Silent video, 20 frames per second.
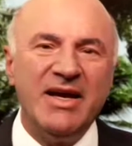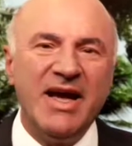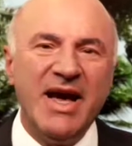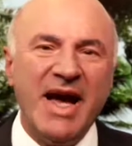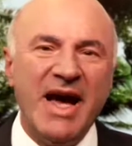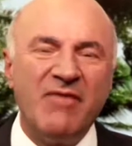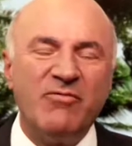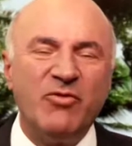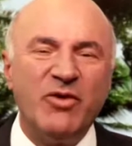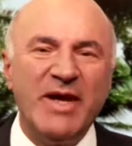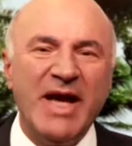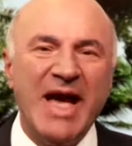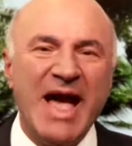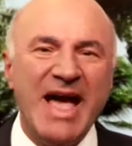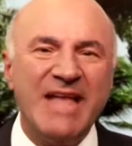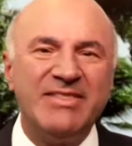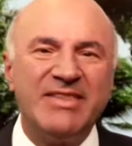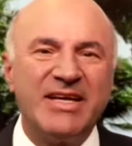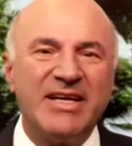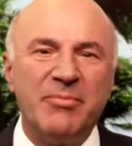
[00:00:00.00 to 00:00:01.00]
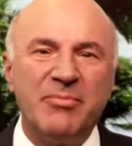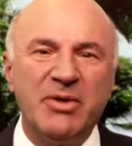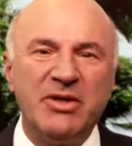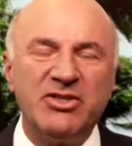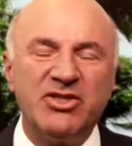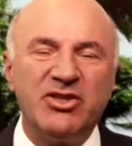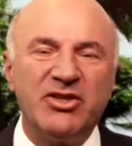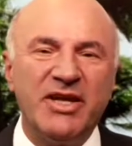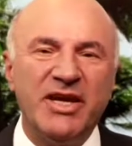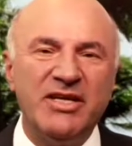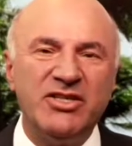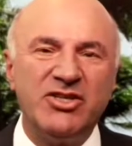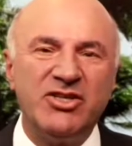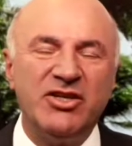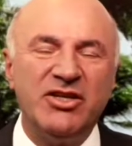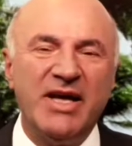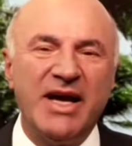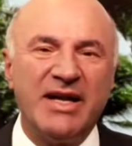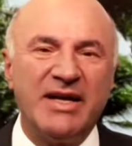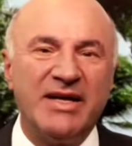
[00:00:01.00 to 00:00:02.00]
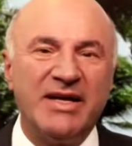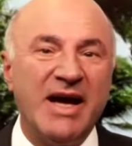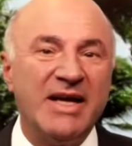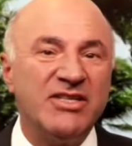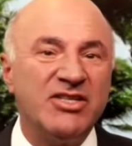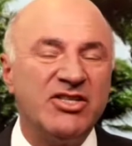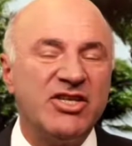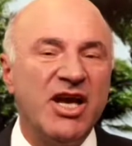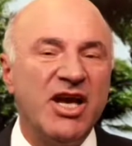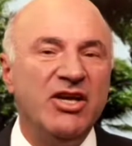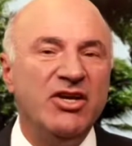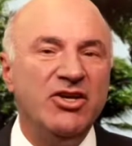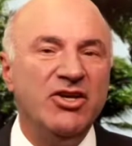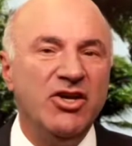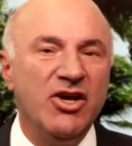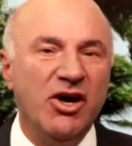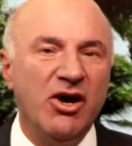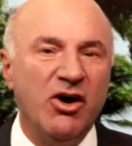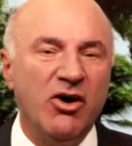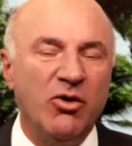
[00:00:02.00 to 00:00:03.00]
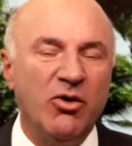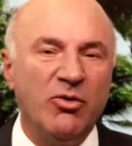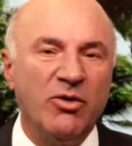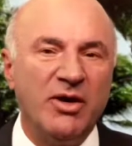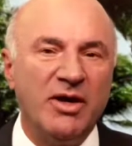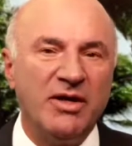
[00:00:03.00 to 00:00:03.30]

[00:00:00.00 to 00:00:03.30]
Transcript: have we had the capitulation yet? And I say no.